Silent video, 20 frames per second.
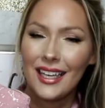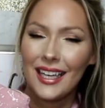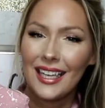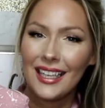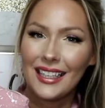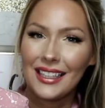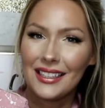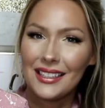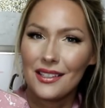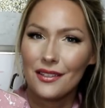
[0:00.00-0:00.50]
I
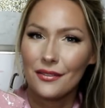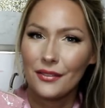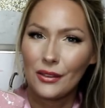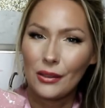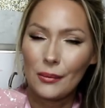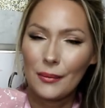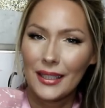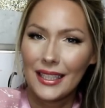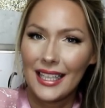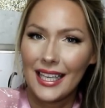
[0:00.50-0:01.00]
get to
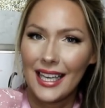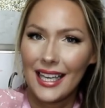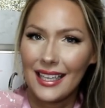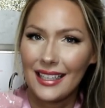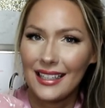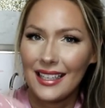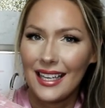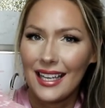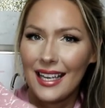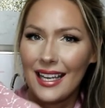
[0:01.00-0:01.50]
film
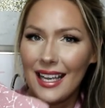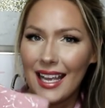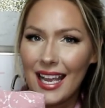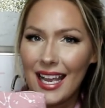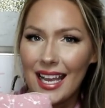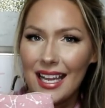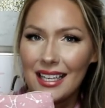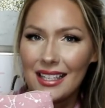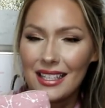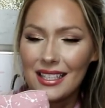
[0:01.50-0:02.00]
again
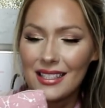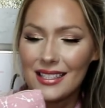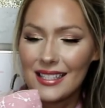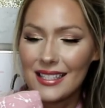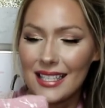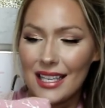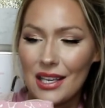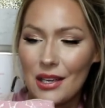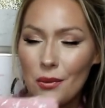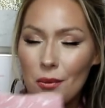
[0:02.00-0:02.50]
and
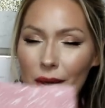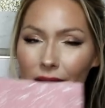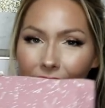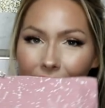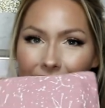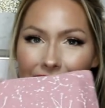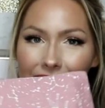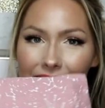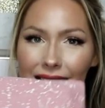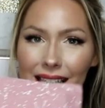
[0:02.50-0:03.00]
see what I
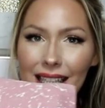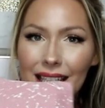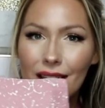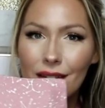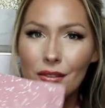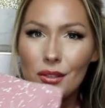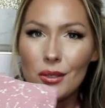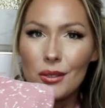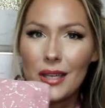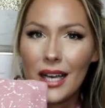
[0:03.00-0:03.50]
get to
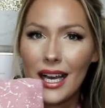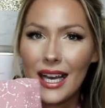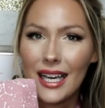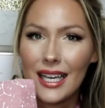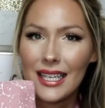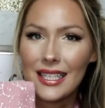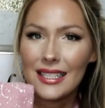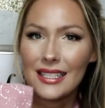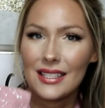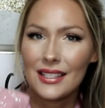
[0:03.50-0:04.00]
give you
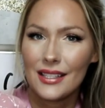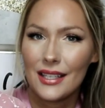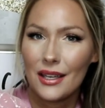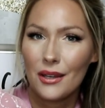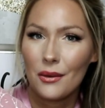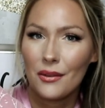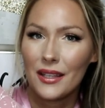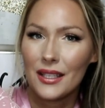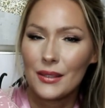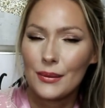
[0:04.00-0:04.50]
guys. So
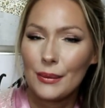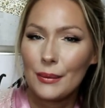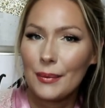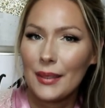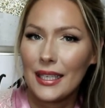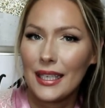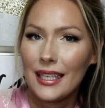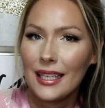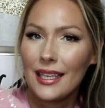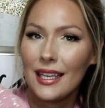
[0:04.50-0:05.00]
this will
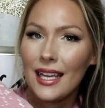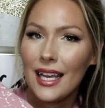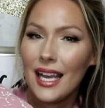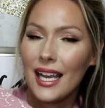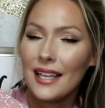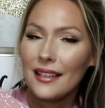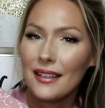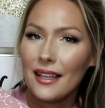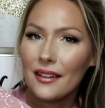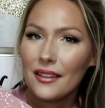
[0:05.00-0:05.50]
be
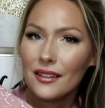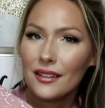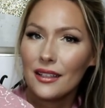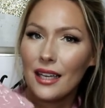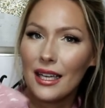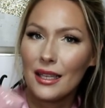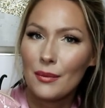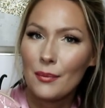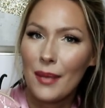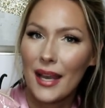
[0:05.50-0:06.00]
another
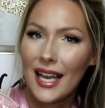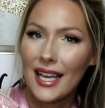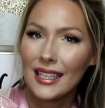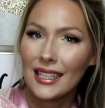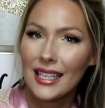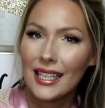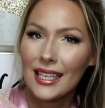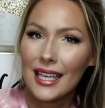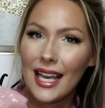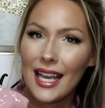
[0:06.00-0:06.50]

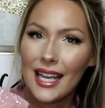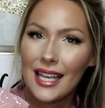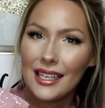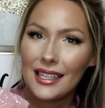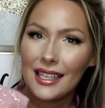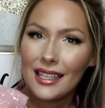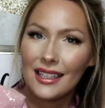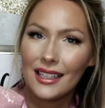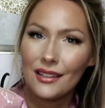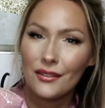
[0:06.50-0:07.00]
unbagging and
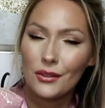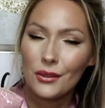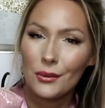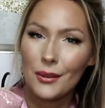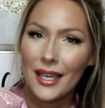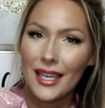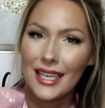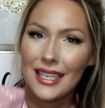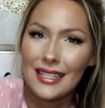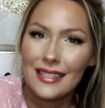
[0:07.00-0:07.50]

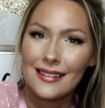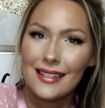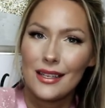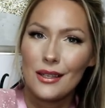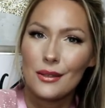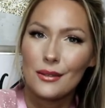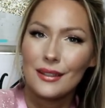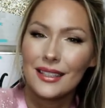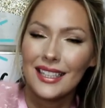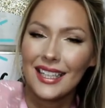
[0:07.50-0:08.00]
giveaway so
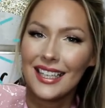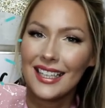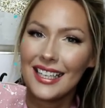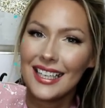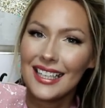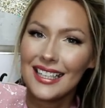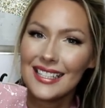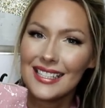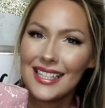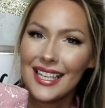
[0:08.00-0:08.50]
get
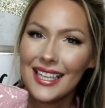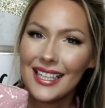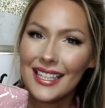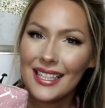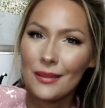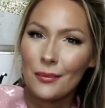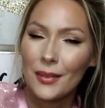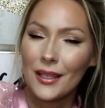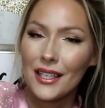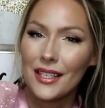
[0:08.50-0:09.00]

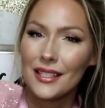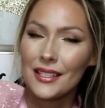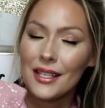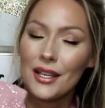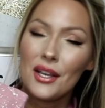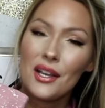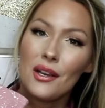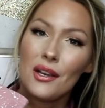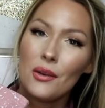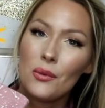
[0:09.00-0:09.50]
excited because
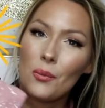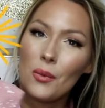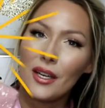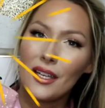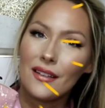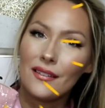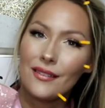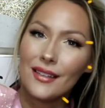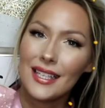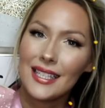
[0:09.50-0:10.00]
one
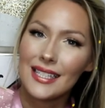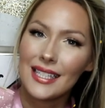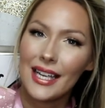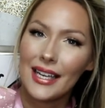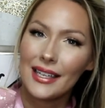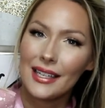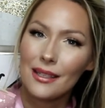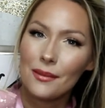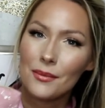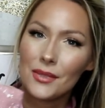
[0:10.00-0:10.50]
of these
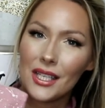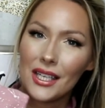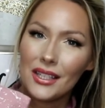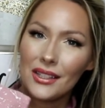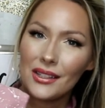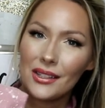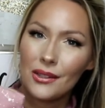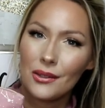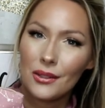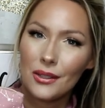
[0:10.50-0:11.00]
items
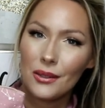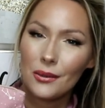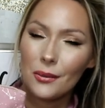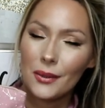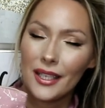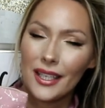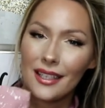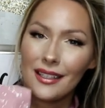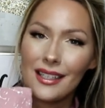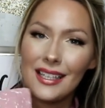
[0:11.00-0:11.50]
you could
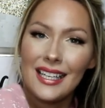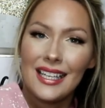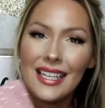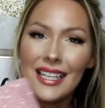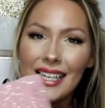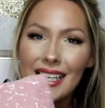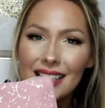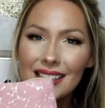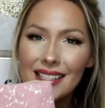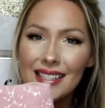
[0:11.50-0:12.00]
win.
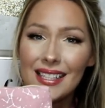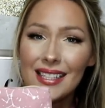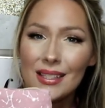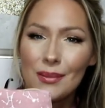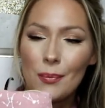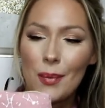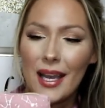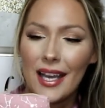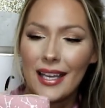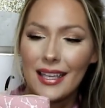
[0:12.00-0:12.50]
Isn't this
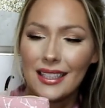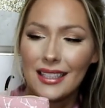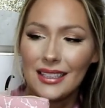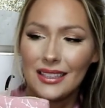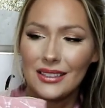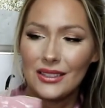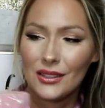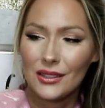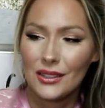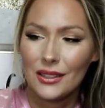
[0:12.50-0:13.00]
bag
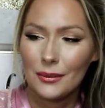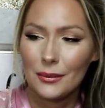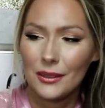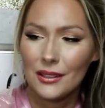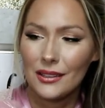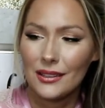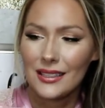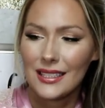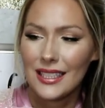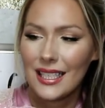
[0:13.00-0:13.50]

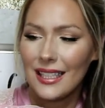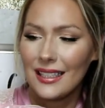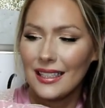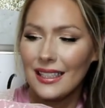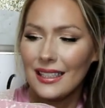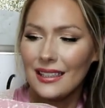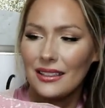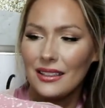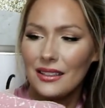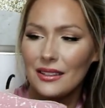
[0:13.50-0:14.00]
adorable? It's got
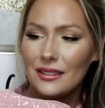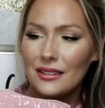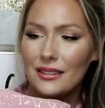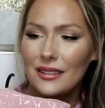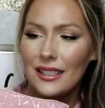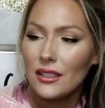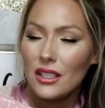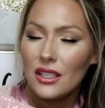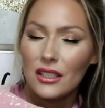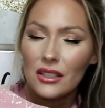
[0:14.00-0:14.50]
like a little
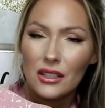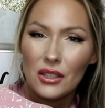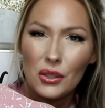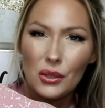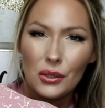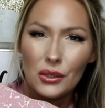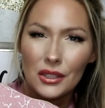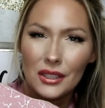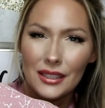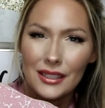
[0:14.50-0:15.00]

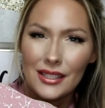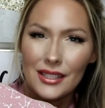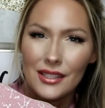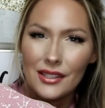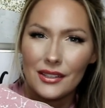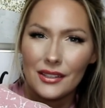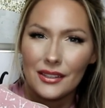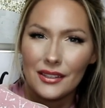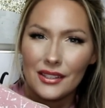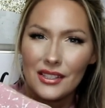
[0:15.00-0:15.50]
quartz
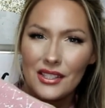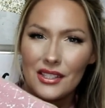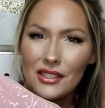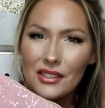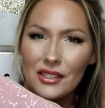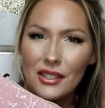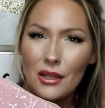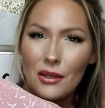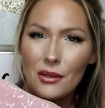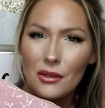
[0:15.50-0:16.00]
or
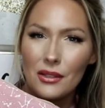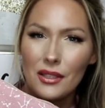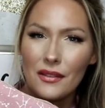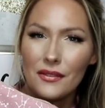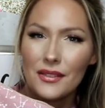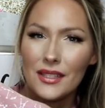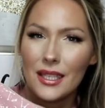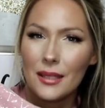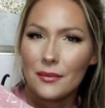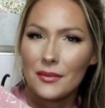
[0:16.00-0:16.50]
stone
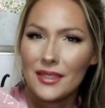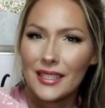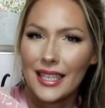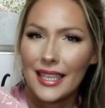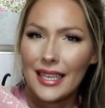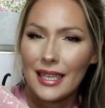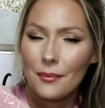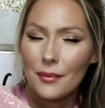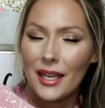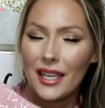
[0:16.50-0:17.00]
of some
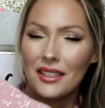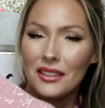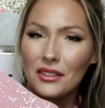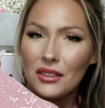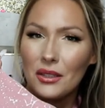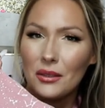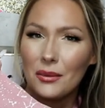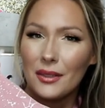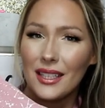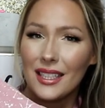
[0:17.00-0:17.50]
type. I don't
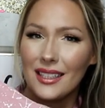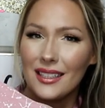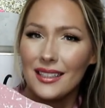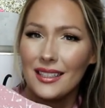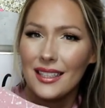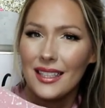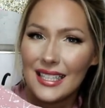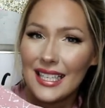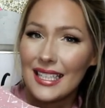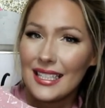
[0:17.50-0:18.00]
know what the
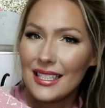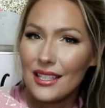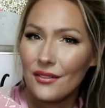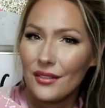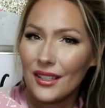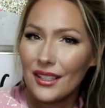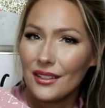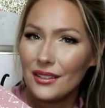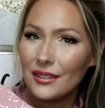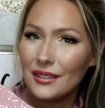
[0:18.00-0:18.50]

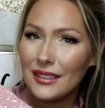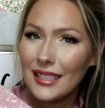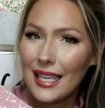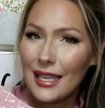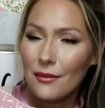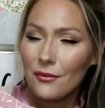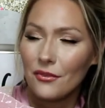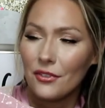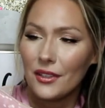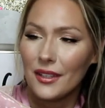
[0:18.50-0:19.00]
scientific
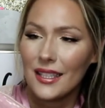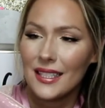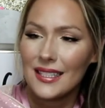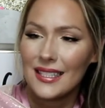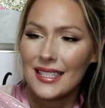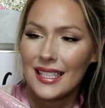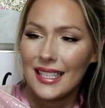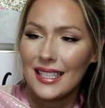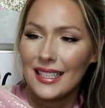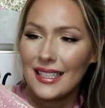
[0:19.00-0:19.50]
name for this
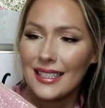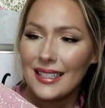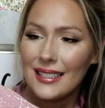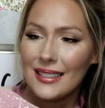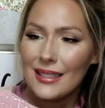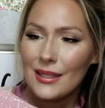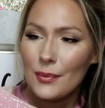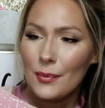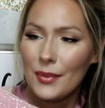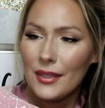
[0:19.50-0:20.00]

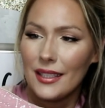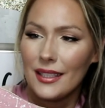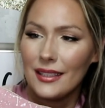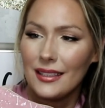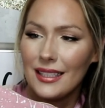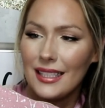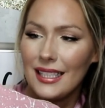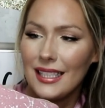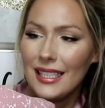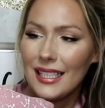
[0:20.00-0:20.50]
is, but
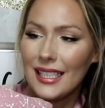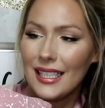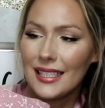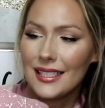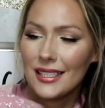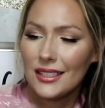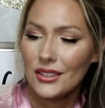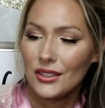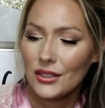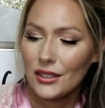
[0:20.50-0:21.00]
it's
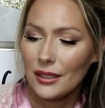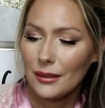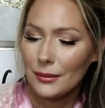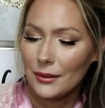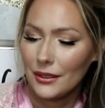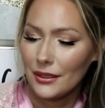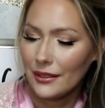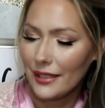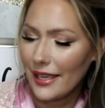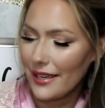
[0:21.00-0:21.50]

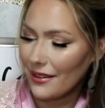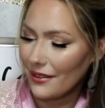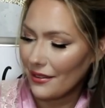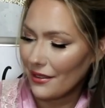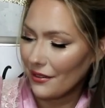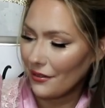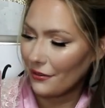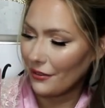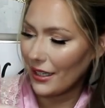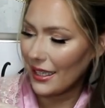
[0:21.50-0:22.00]
adorable. And on the
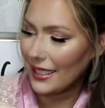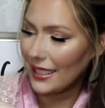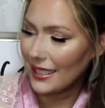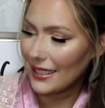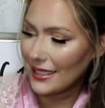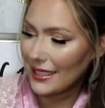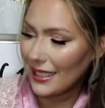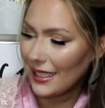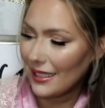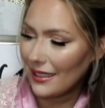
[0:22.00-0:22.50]
front,
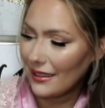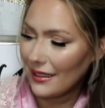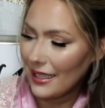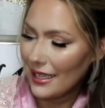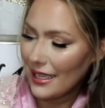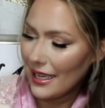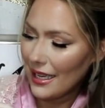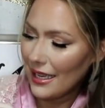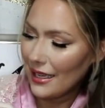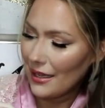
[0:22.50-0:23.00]
it's got
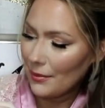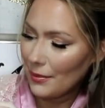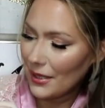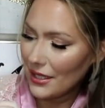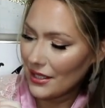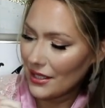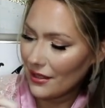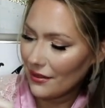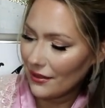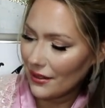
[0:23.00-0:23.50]
a
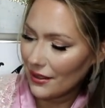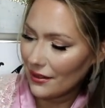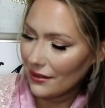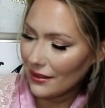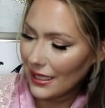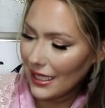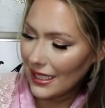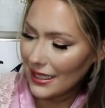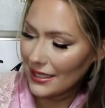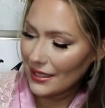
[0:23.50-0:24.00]
bunch of little
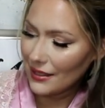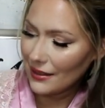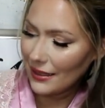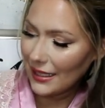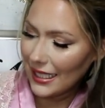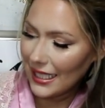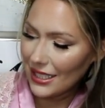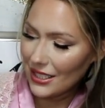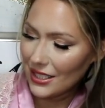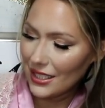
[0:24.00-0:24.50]

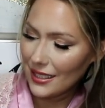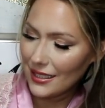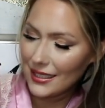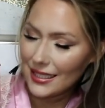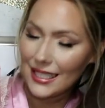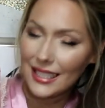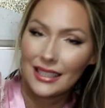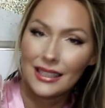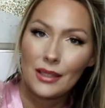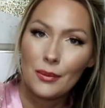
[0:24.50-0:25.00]
constellations
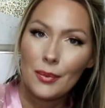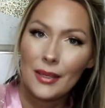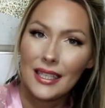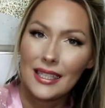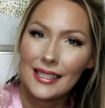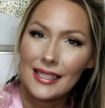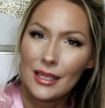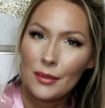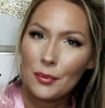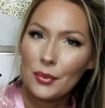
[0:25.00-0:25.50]
like
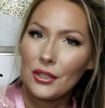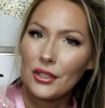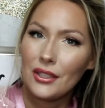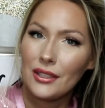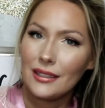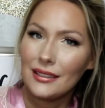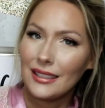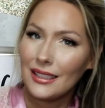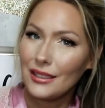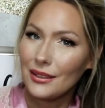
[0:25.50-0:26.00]
Big Dipper
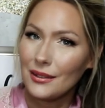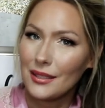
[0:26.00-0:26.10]
and Little